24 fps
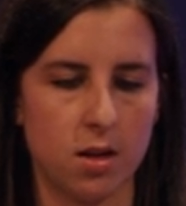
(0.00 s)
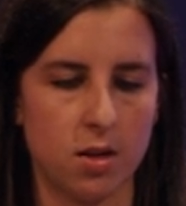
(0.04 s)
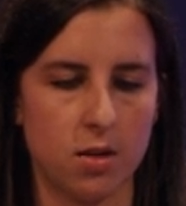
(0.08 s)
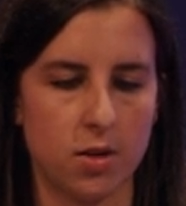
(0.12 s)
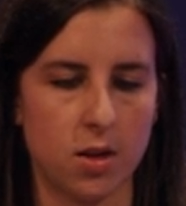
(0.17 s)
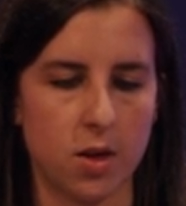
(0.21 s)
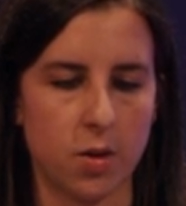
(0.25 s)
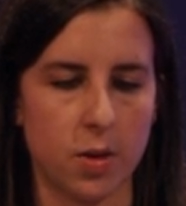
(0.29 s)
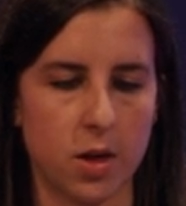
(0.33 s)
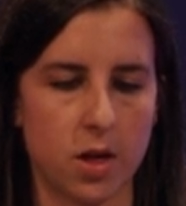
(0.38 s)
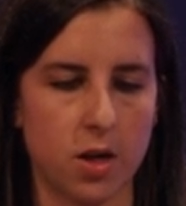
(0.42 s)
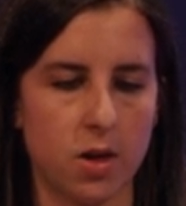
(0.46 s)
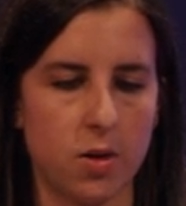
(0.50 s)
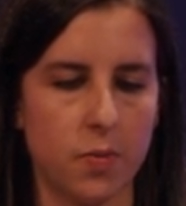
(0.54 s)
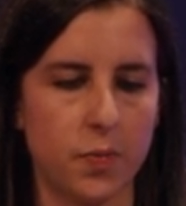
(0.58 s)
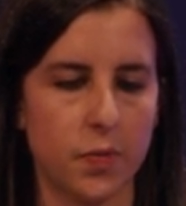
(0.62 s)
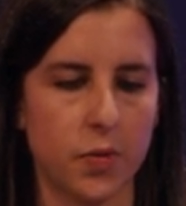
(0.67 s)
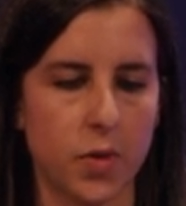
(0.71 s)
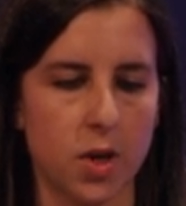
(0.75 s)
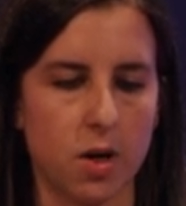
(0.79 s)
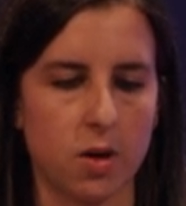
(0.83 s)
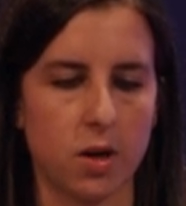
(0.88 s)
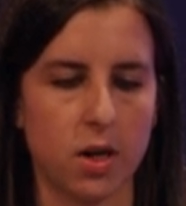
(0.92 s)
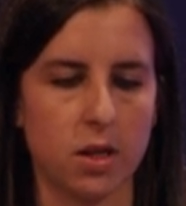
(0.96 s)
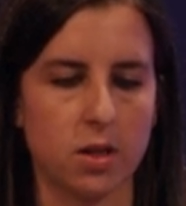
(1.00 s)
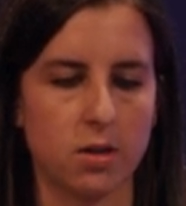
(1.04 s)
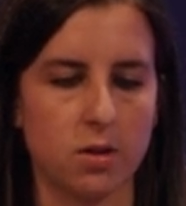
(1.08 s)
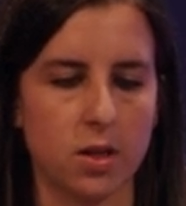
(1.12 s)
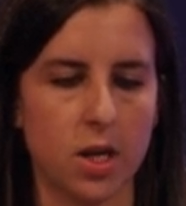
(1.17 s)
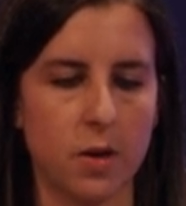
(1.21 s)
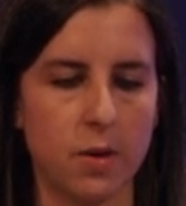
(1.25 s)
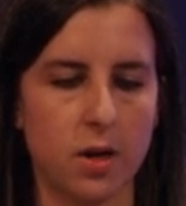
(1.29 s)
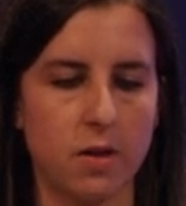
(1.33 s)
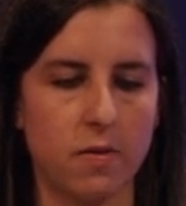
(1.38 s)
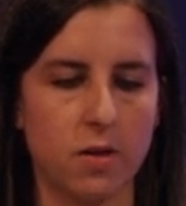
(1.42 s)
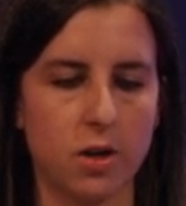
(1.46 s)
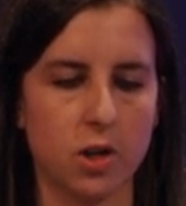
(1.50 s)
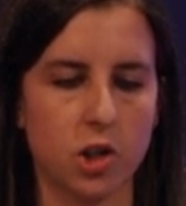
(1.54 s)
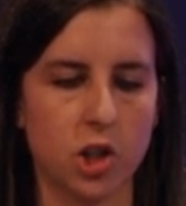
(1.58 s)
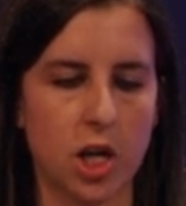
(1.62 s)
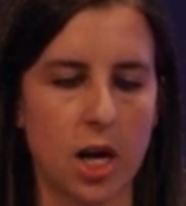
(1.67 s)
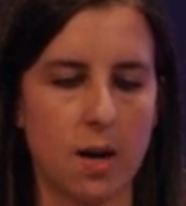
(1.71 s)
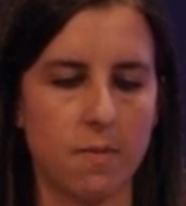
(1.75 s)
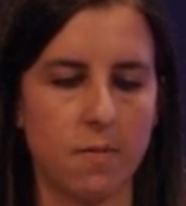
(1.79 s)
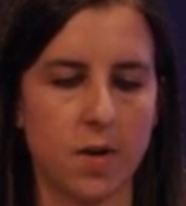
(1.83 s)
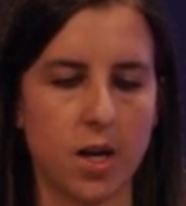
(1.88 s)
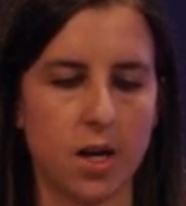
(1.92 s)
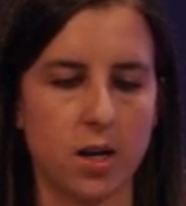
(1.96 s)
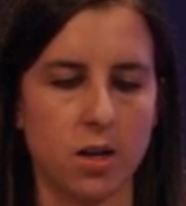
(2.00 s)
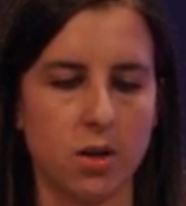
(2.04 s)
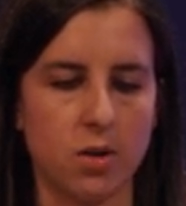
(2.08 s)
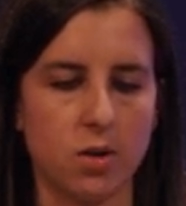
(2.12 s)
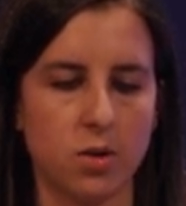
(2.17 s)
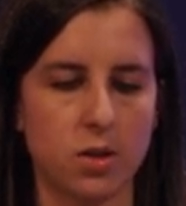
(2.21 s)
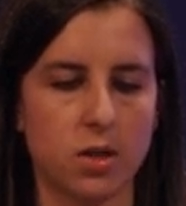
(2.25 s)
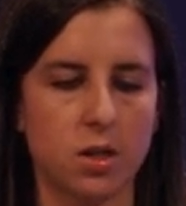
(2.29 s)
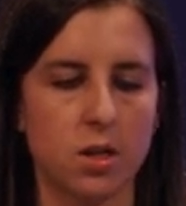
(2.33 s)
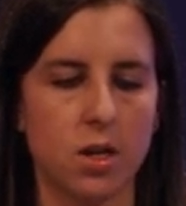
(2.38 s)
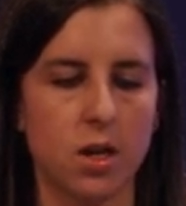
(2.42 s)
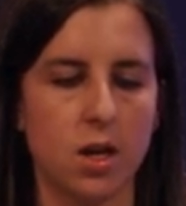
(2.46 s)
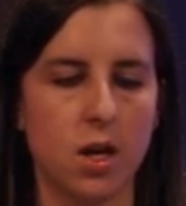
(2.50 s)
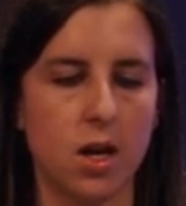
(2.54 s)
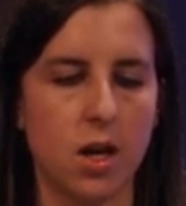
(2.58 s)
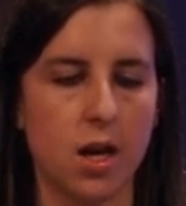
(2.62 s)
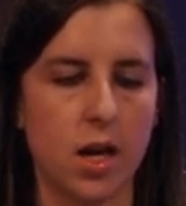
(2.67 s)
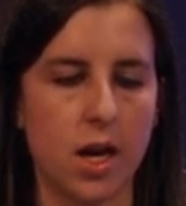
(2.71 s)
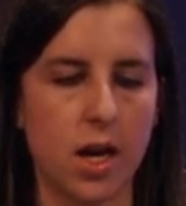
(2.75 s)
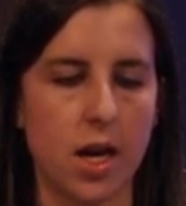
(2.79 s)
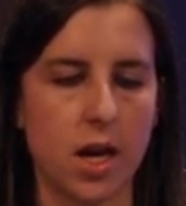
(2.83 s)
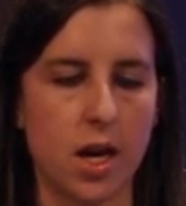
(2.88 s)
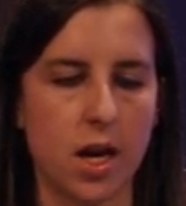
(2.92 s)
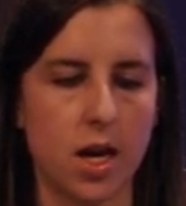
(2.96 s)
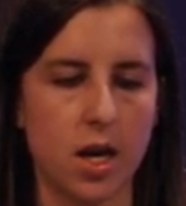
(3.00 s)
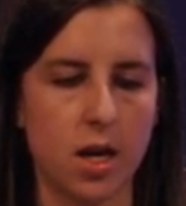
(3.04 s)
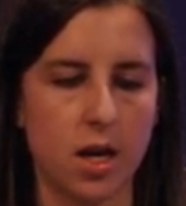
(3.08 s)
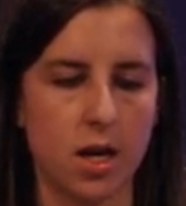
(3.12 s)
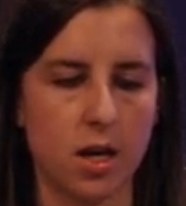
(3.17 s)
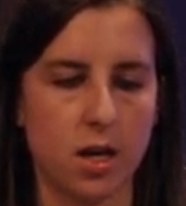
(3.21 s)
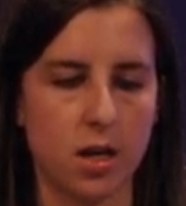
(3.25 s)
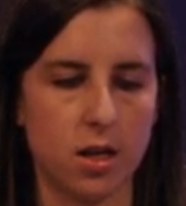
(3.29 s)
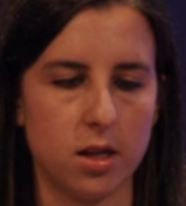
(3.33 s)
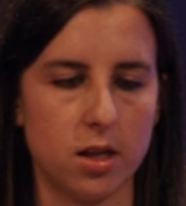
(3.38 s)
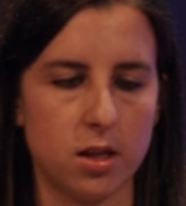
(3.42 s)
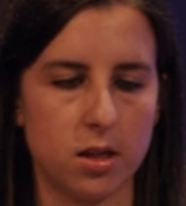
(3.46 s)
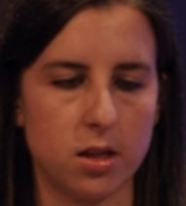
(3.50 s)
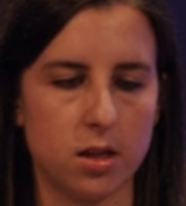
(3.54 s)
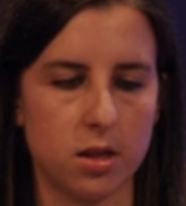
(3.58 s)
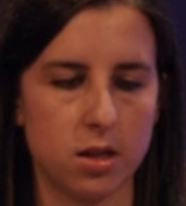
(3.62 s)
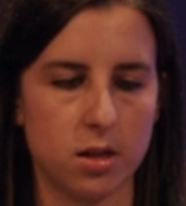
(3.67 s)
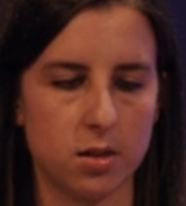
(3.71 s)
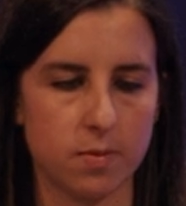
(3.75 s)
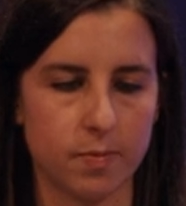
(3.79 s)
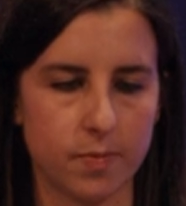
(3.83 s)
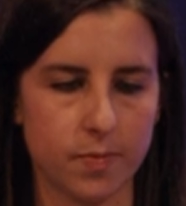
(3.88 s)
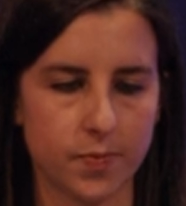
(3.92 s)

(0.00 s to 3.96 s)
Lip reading: There we go. Okay, so now we have our SHAP values, and